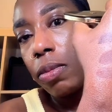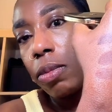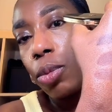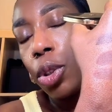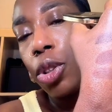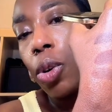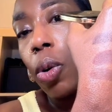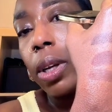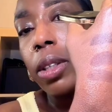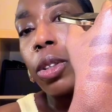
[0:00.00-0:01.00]
what do you
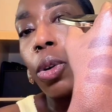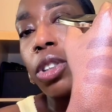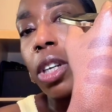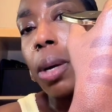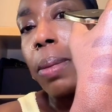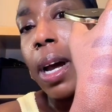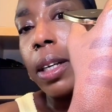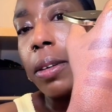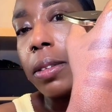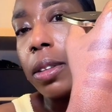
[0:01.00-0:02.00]
call it, Dolce &
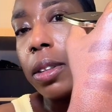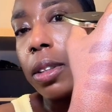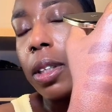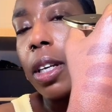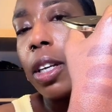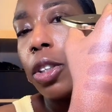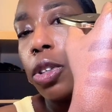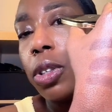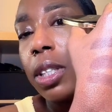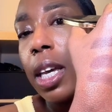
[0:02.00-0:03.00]
Gabbana. So
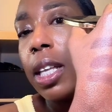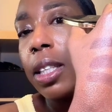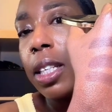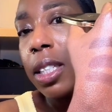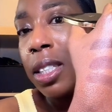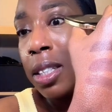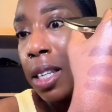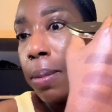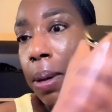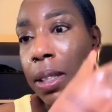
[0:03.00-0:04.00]
you see, this is the
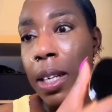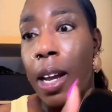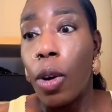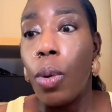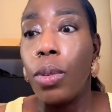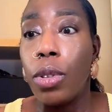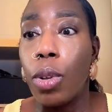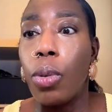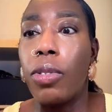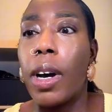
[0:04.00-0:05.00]
deepest that I own
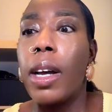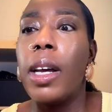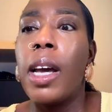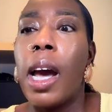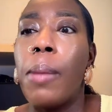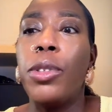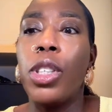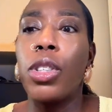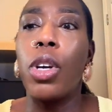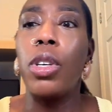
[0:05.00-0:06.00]
so far. I'm
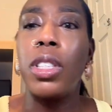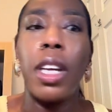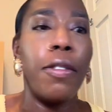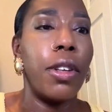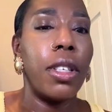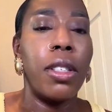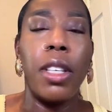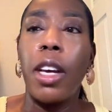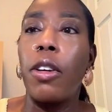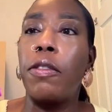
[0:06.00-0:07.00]
just going to say, for the
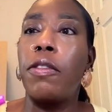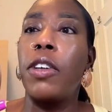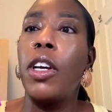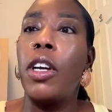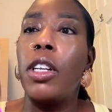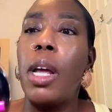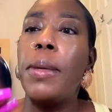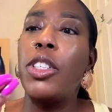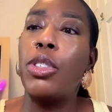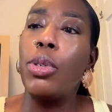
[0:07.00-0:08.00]
sake of, let me
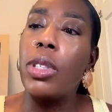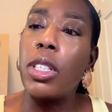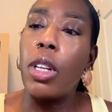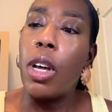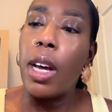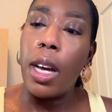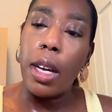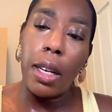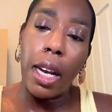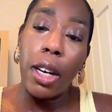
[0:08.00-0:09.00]
just do this
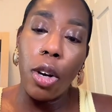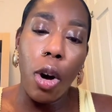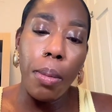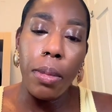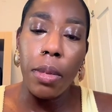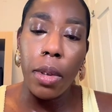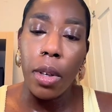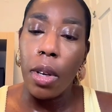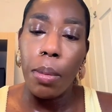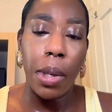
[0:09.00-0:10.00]
Lancome.
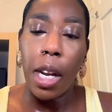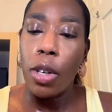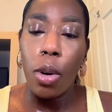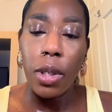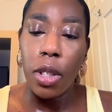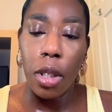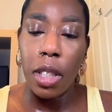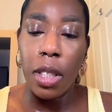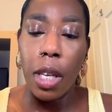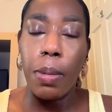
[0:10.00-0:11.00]
But I know it's not
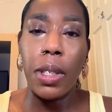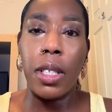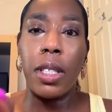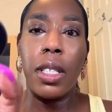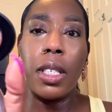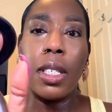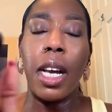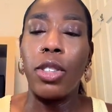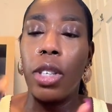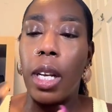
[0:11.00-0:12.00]
as deep as this. This is
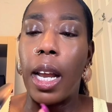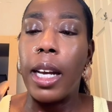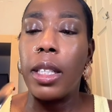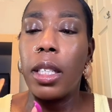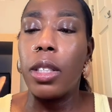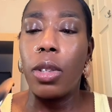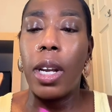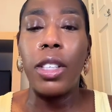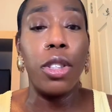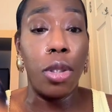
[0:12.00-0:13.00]
actually lighter. So
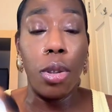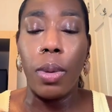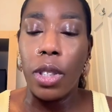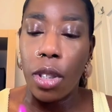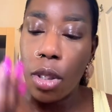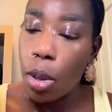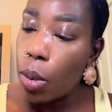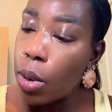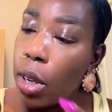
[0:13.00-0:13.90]
let's just do it, just so